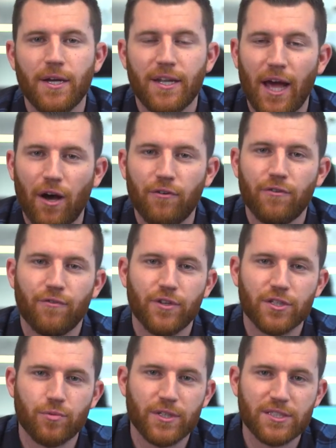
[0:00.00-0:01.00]
Now, for
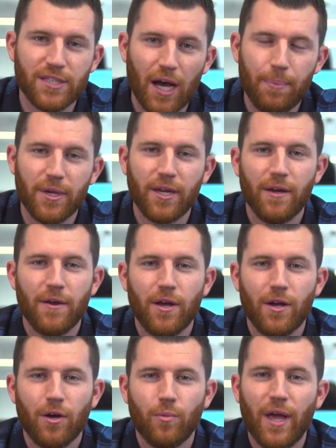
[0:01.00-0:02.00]
this week's topic,
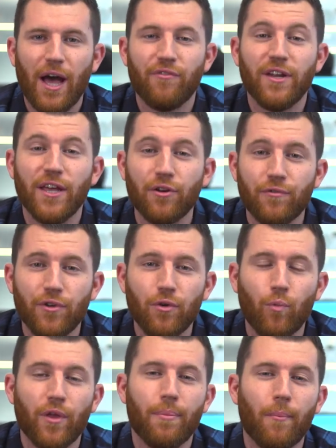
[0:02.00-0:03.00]
we have an interview
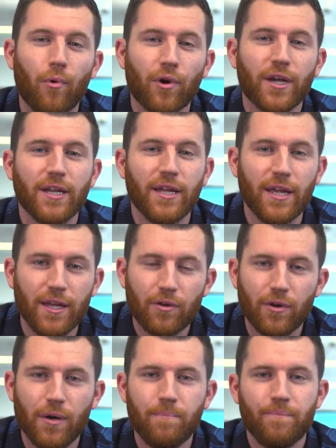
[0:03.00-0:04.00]
with Morgan
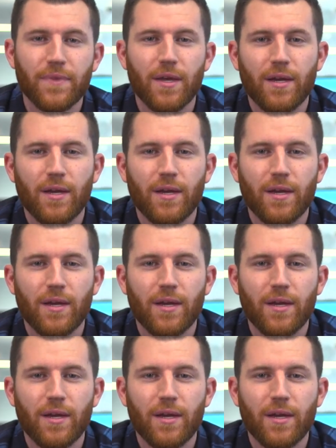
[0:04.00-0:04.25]
Ingram.